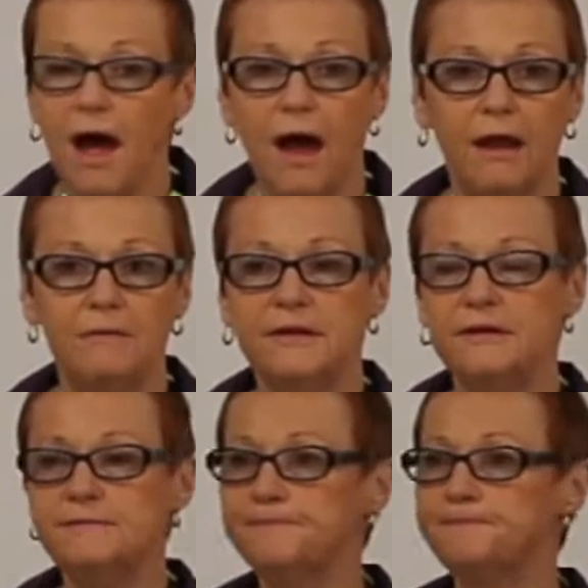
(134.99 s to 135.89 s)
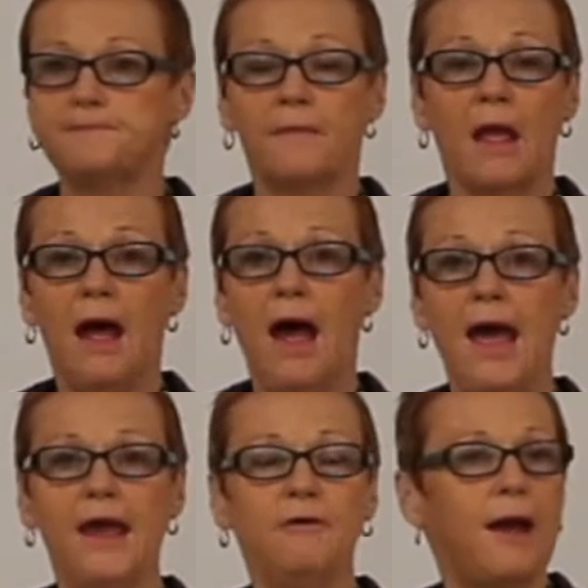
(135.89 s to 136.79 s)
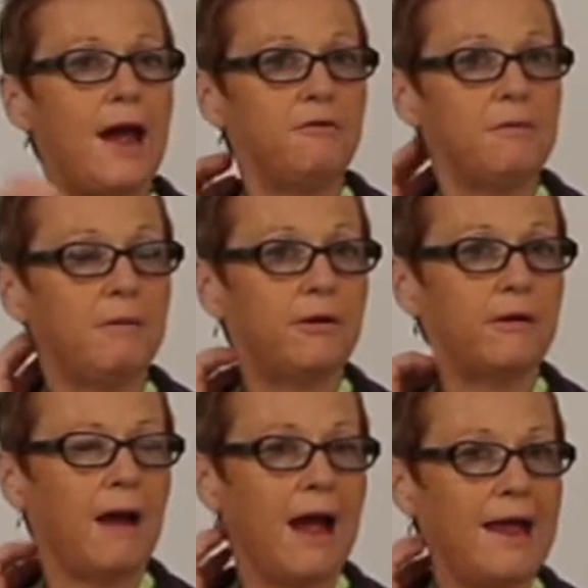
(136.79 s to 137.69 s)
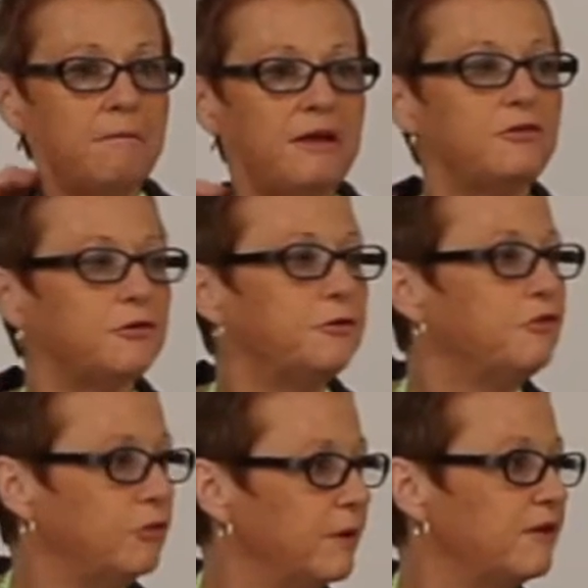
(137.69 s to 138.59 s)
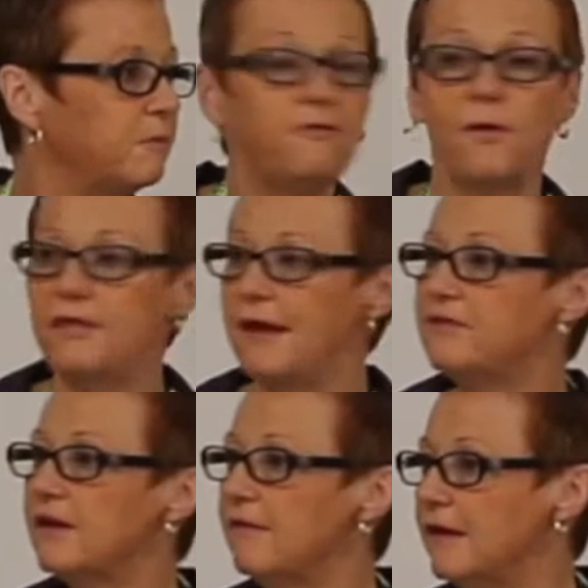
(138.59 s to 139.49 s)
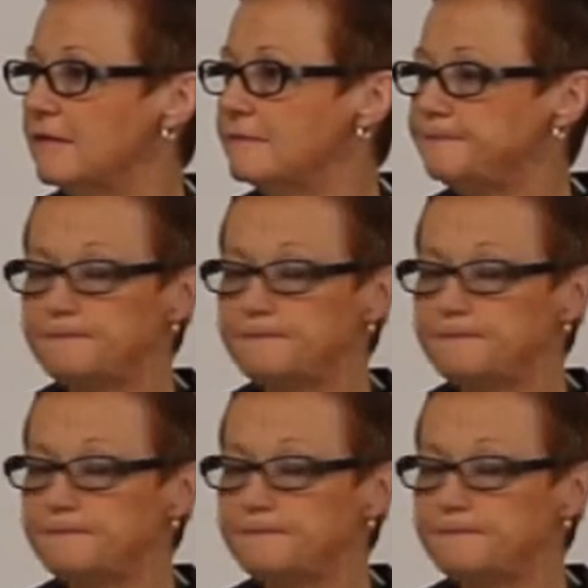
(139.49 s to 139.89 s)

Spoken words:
I mean, I remember I had my surgery 2 weeks before Thanksgiving.